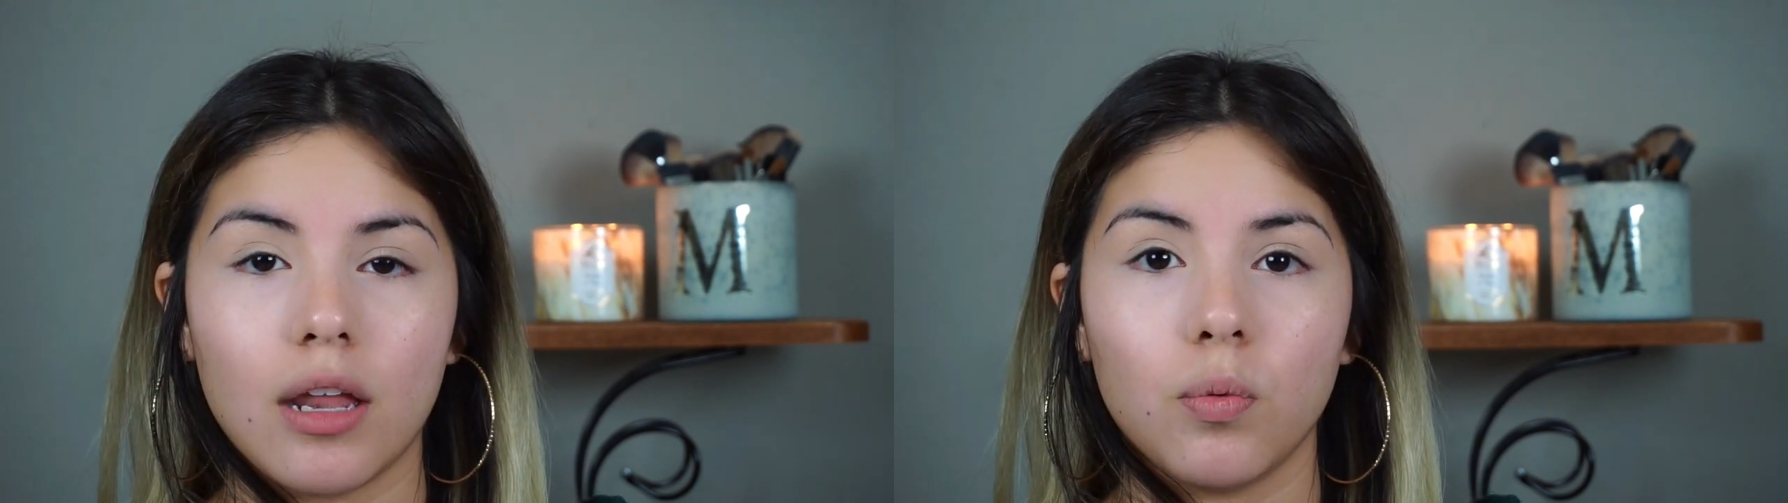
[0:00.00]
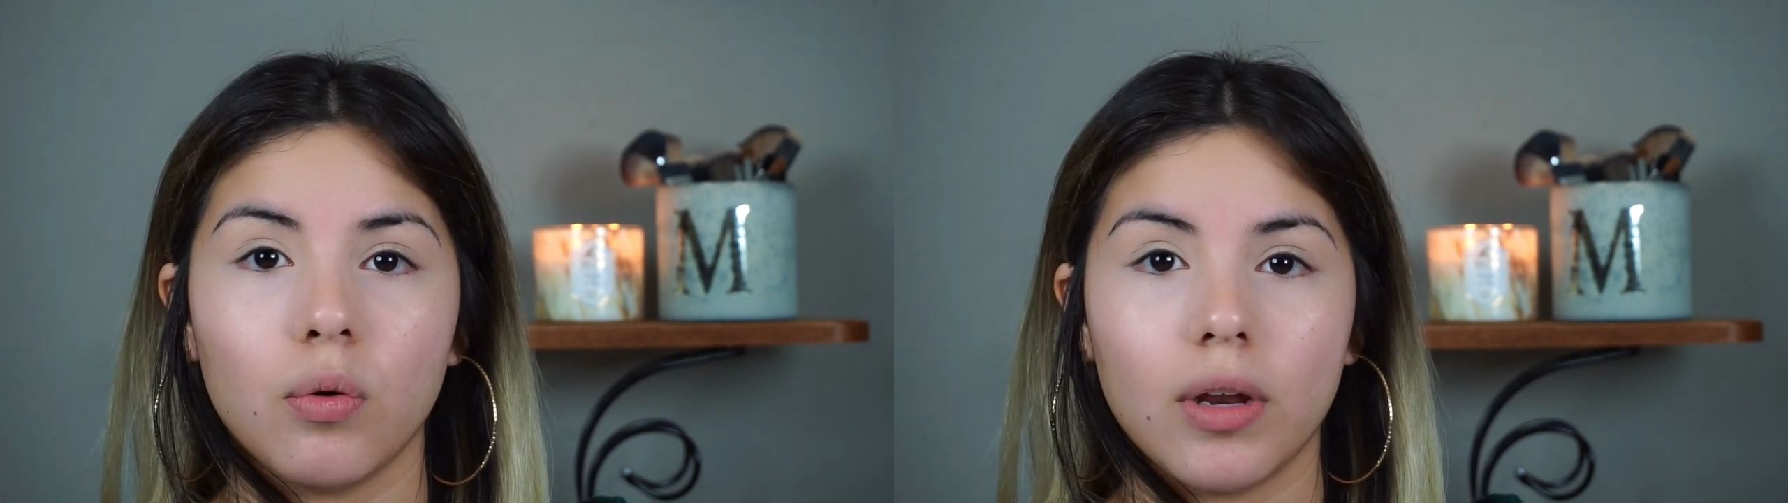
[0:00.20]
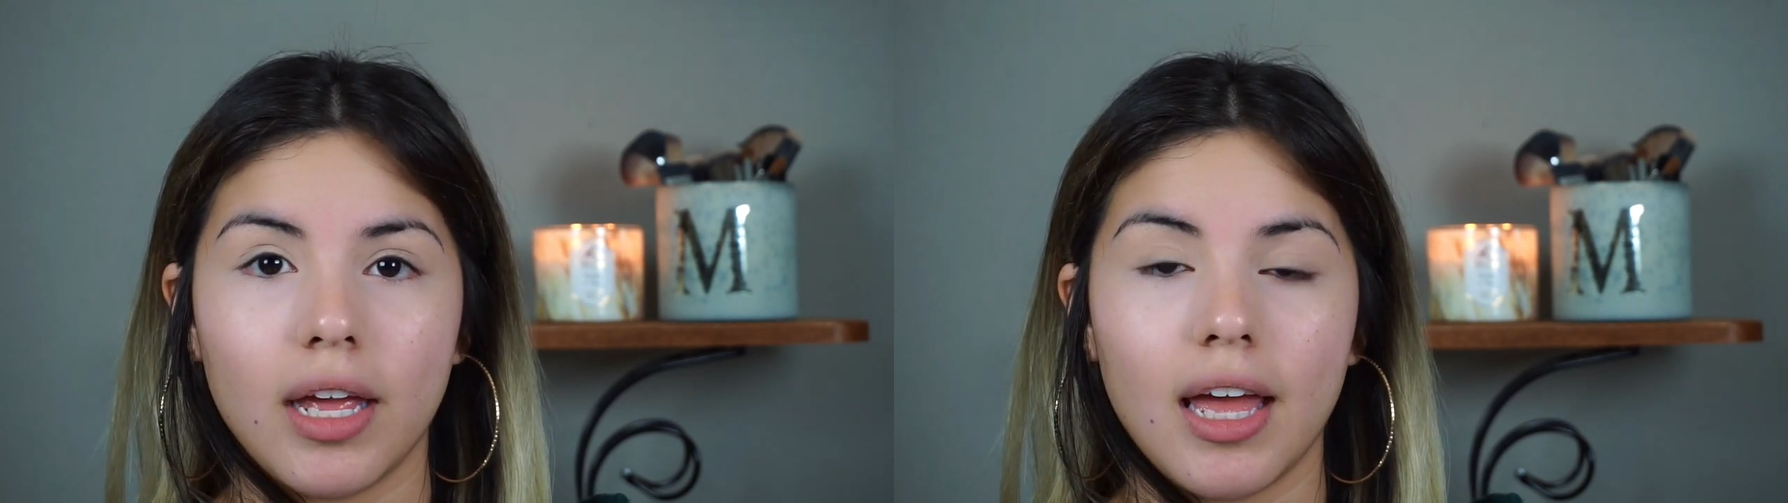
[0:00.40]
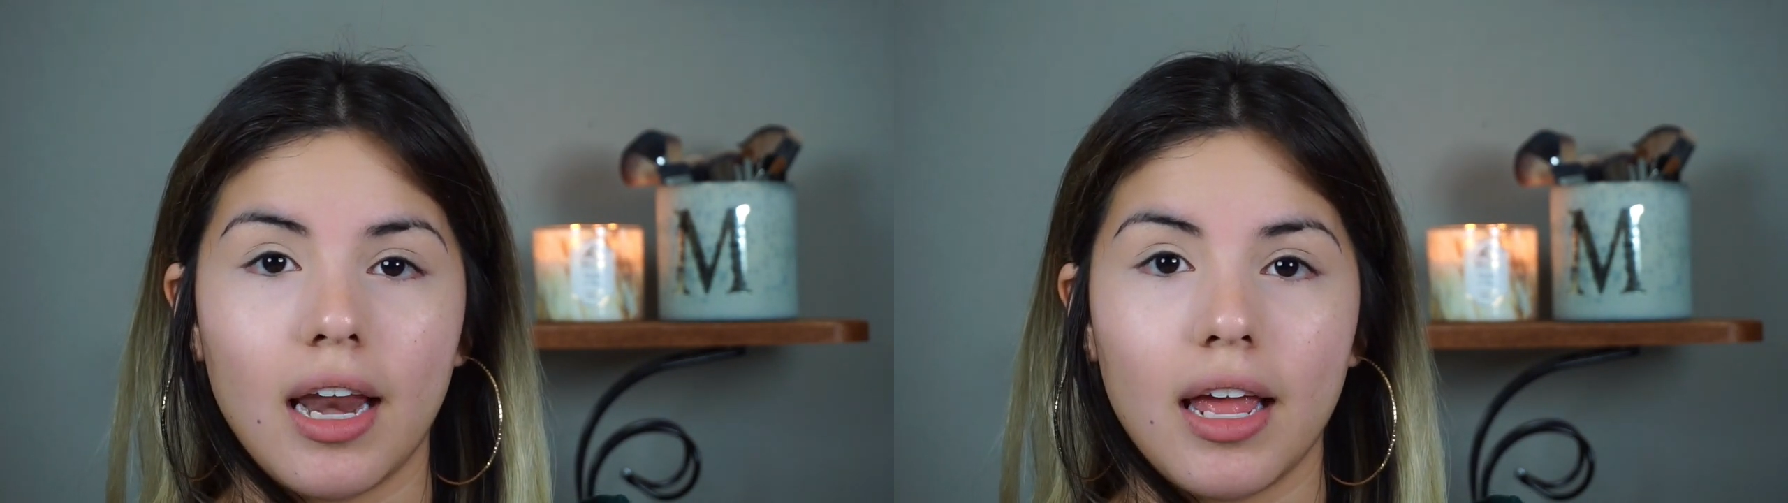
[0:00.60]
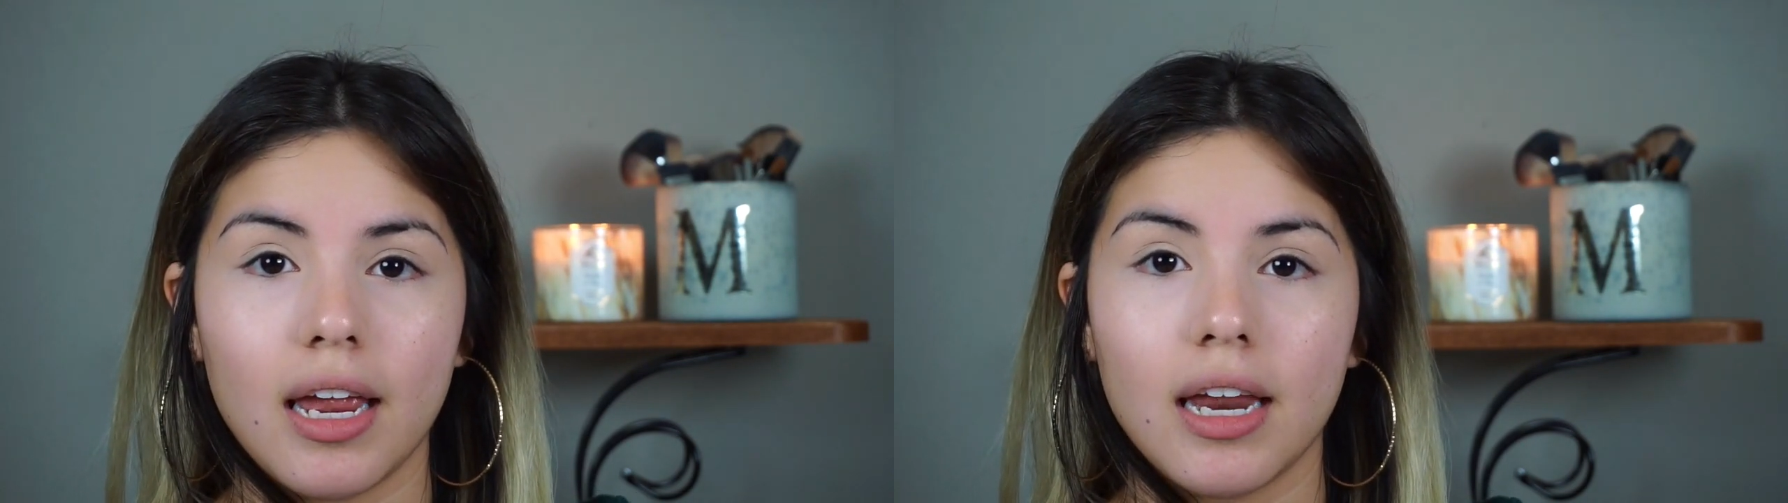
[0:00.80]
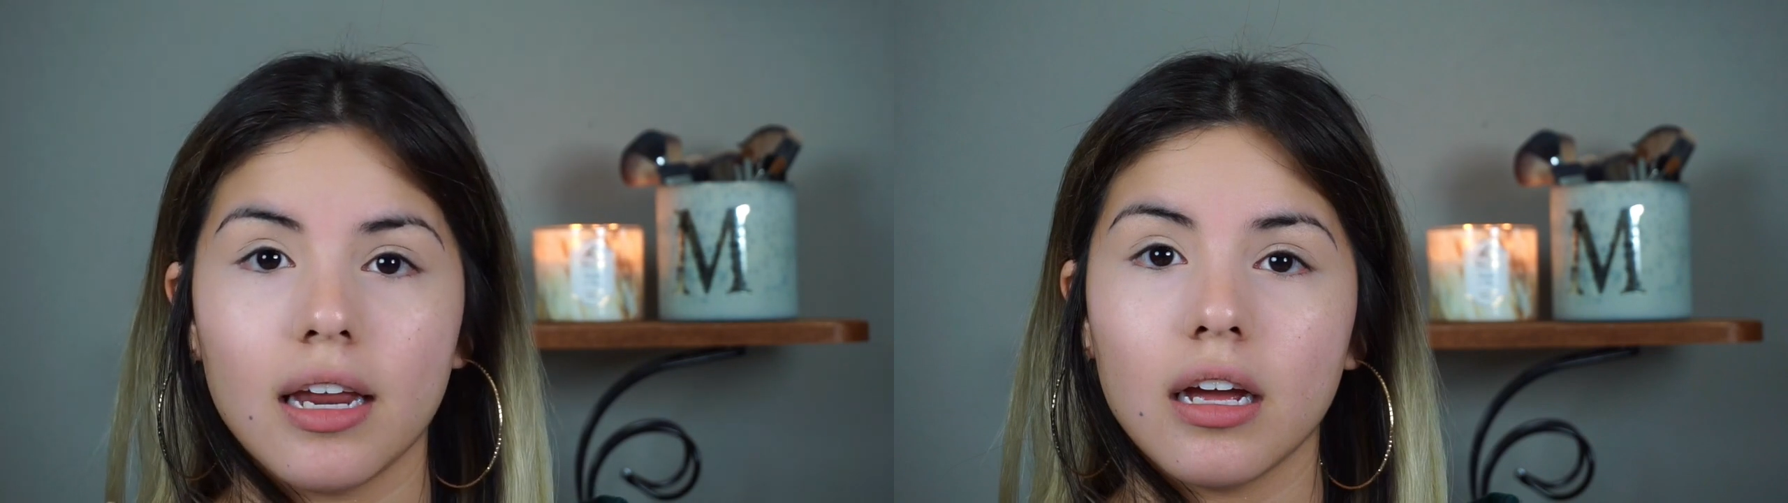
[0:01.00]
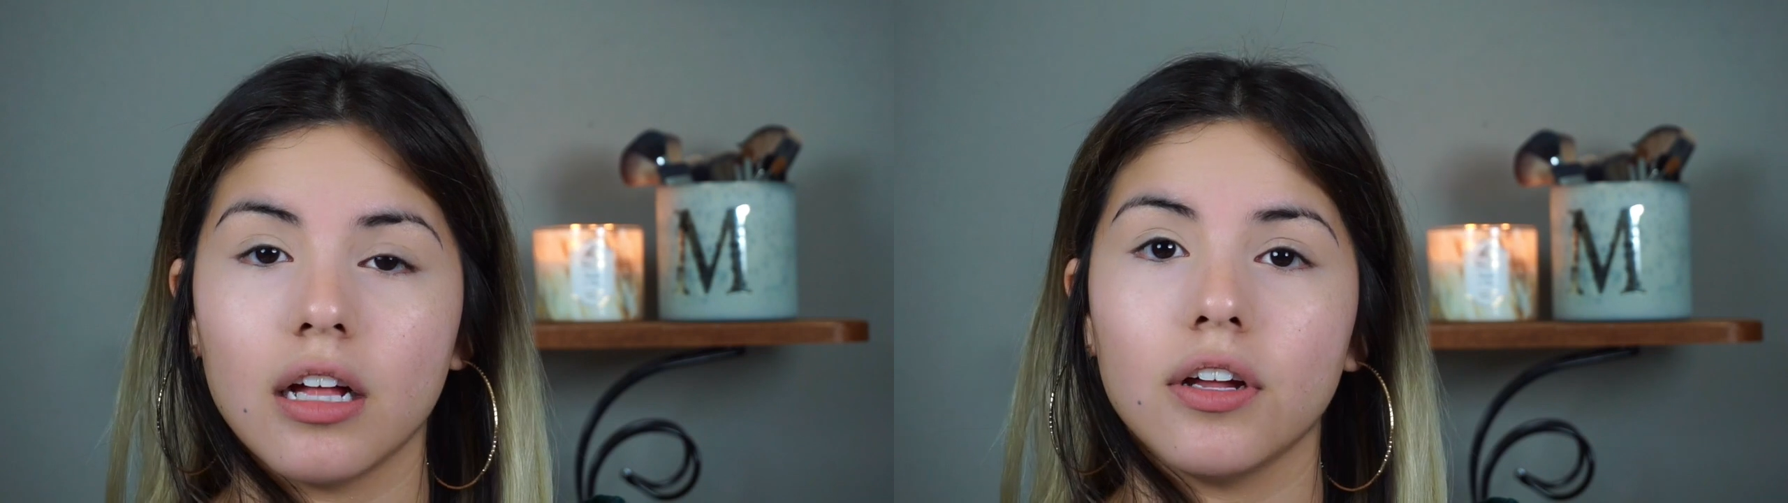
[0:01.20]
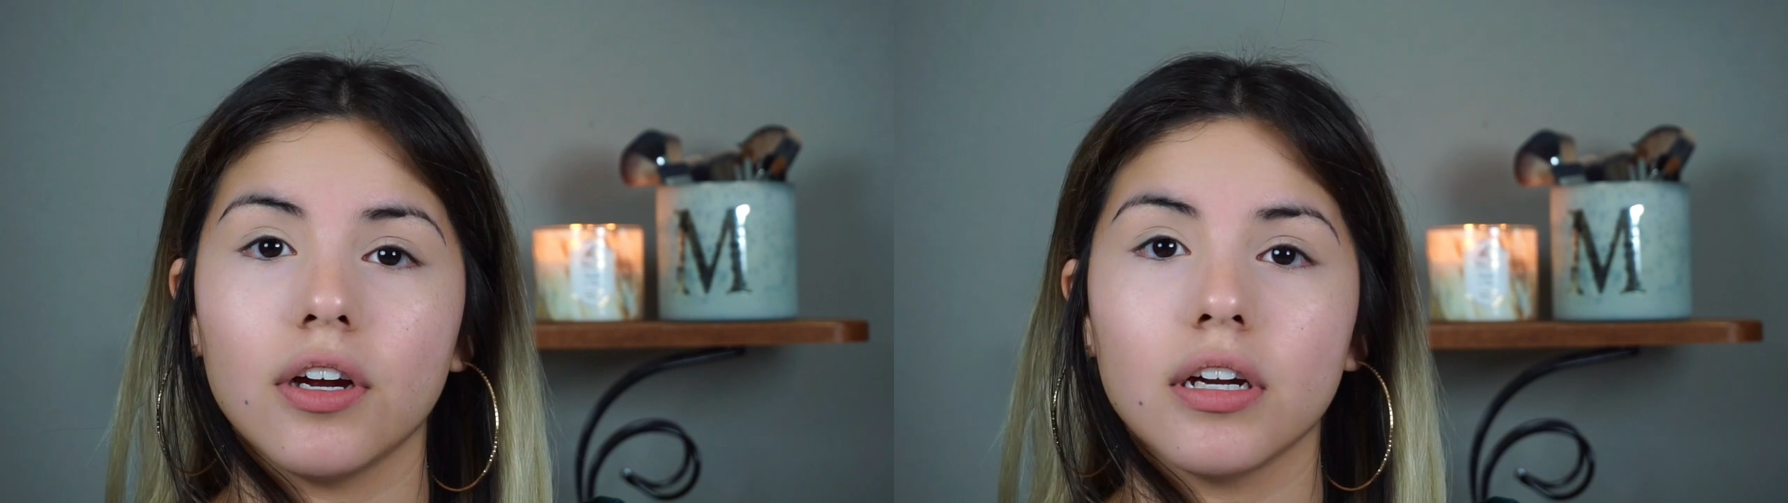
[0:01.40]
and we went ahead and
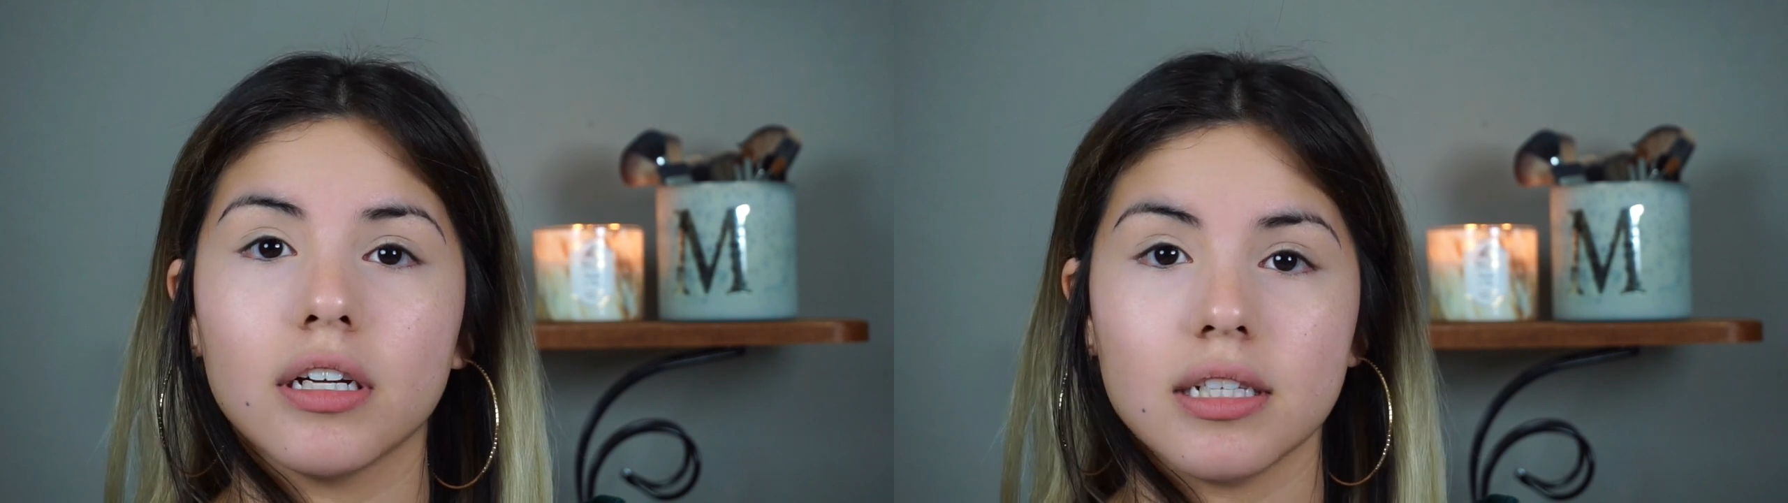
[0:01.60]
colored